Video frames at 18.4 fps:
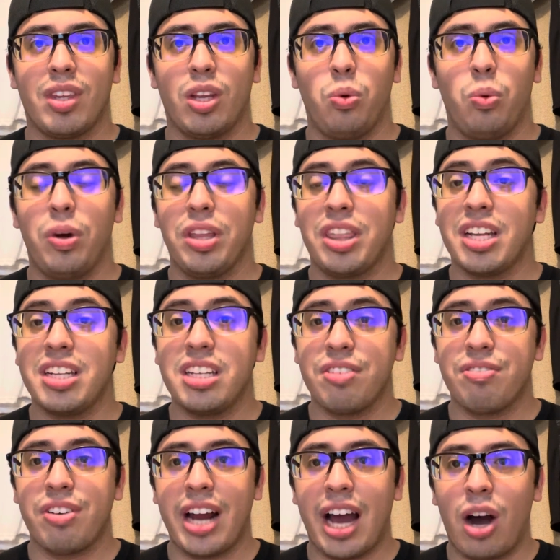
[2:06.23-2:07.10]
with a
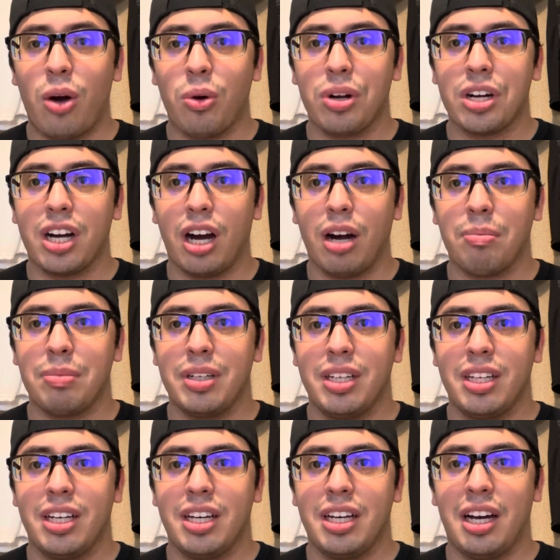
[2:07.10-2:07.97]
different
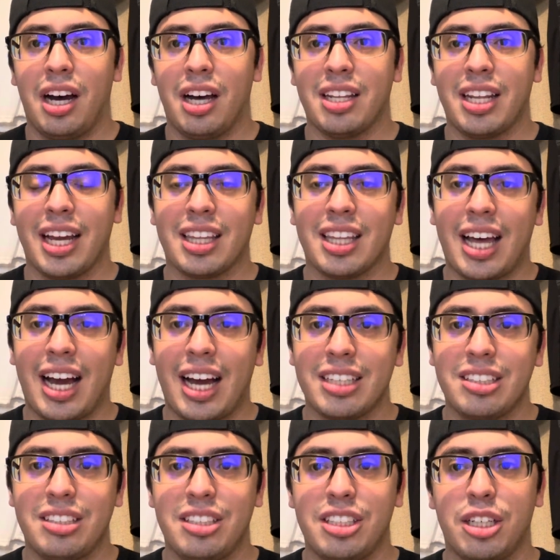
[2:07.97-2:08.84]
outcome, unlike
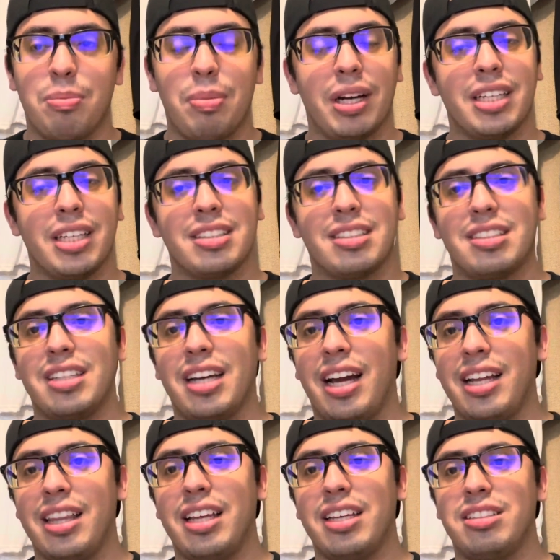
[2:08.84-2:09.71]
last year, but
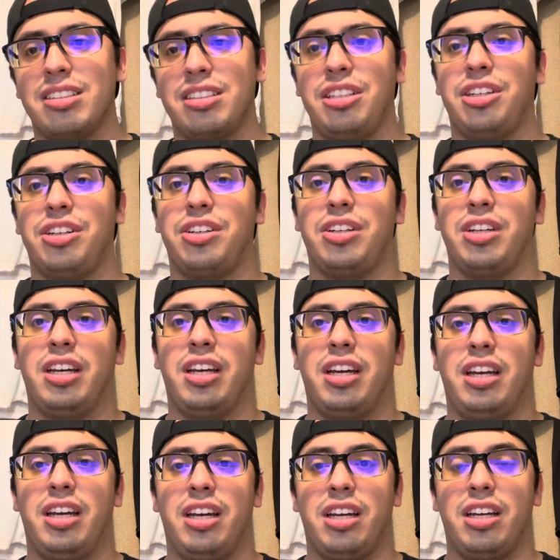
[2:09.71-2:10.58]
instead this year,
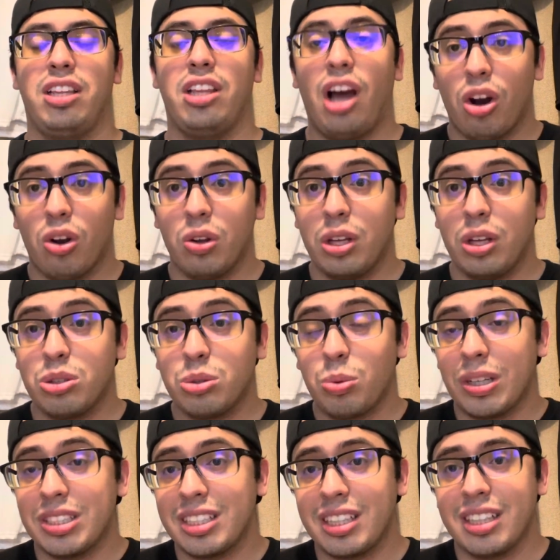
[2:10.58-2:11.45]
not only
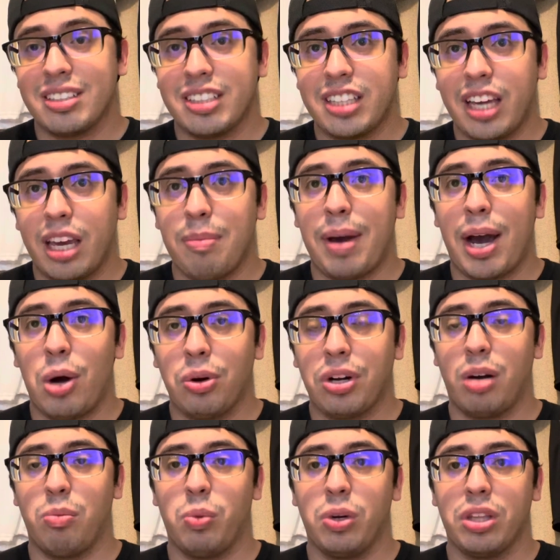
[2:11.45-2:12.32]
was it the same
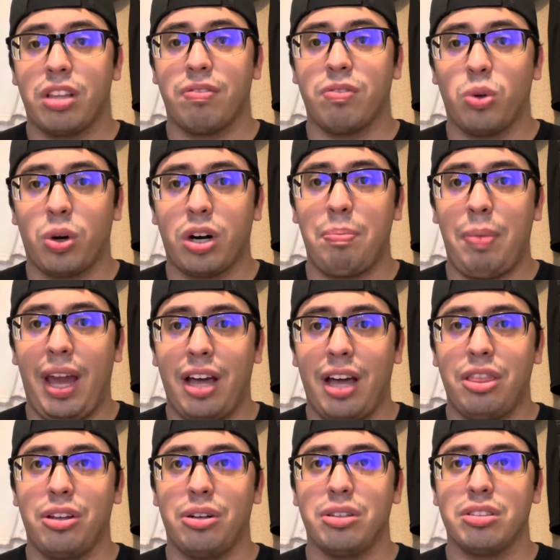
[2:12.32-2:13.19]
outcome with the Florida
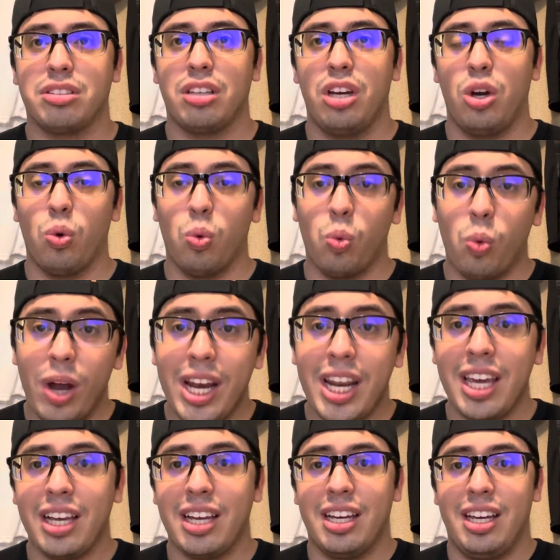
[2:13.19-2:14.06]
Panthers
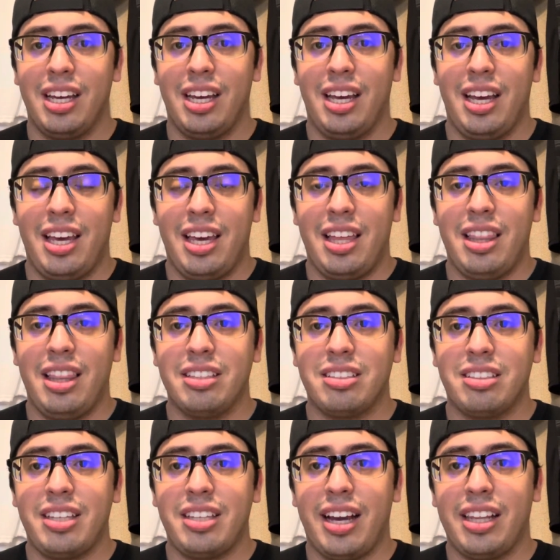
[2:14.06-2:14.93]
winning the
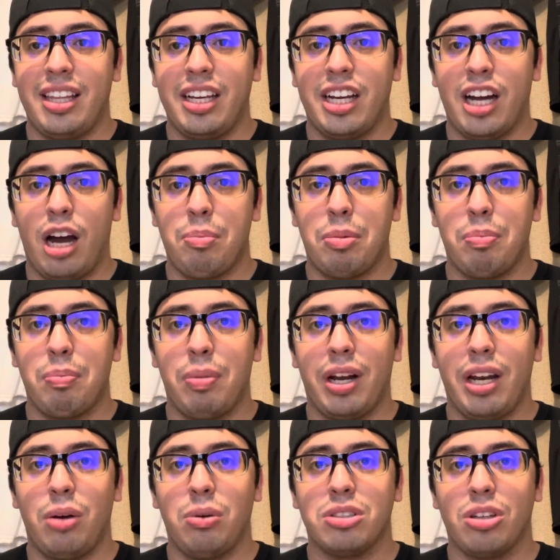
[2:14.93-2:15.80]
Stanley Cup,
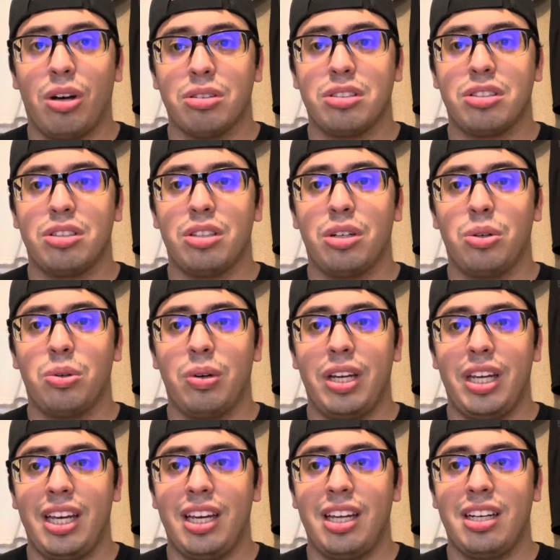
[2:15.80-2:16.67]
but it was also
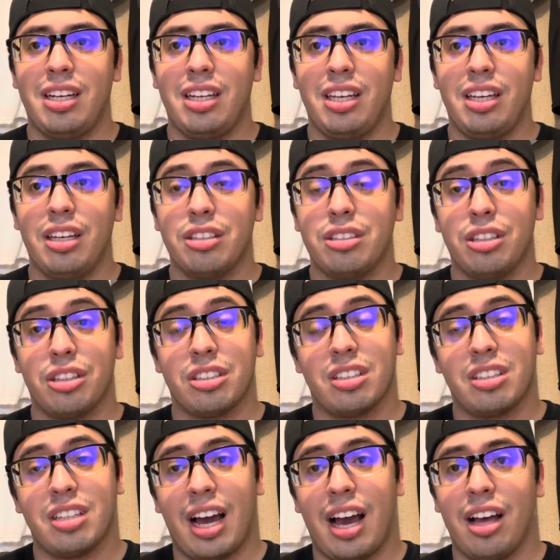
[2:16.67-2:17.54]
in easier
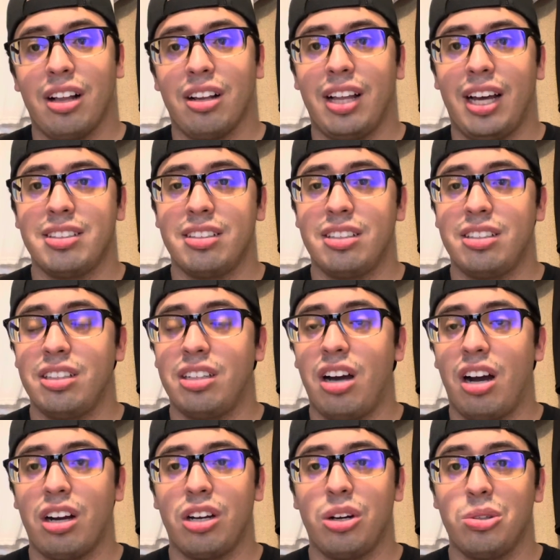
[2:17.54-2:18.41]
style as it did
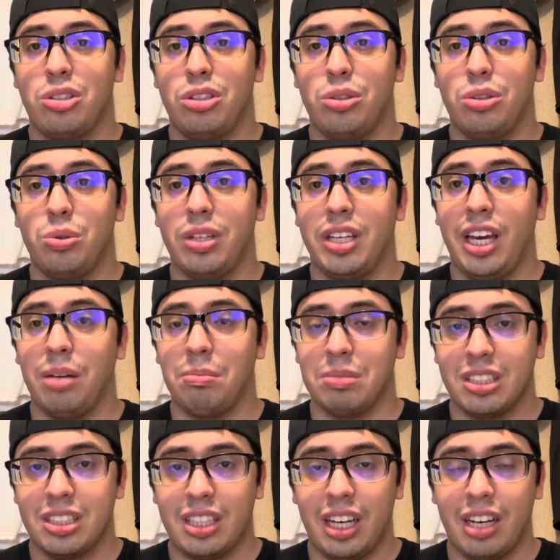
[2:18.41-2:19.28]
not go to Game
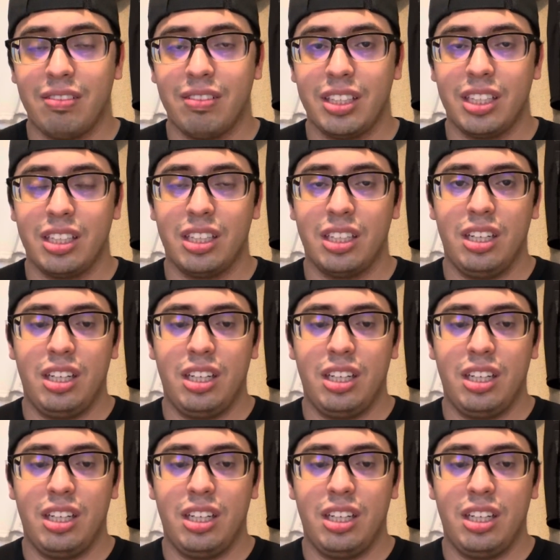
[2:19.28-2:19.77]
7.